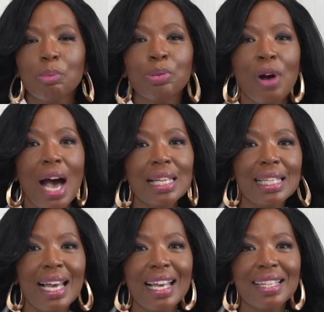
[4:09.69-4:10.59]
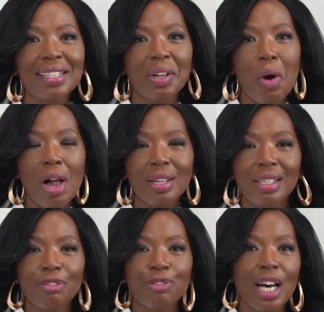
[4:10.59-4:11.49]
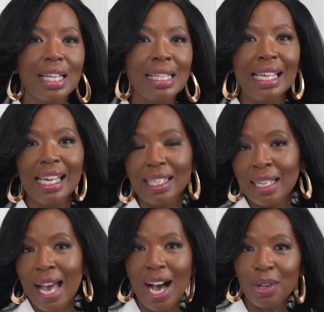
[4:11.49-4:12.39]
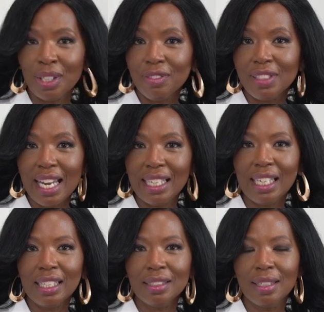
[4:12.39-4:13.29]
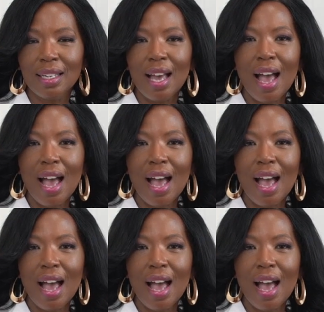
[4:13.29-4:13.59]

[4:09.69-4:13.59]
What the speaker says: the process and all of the fun in and out of dating.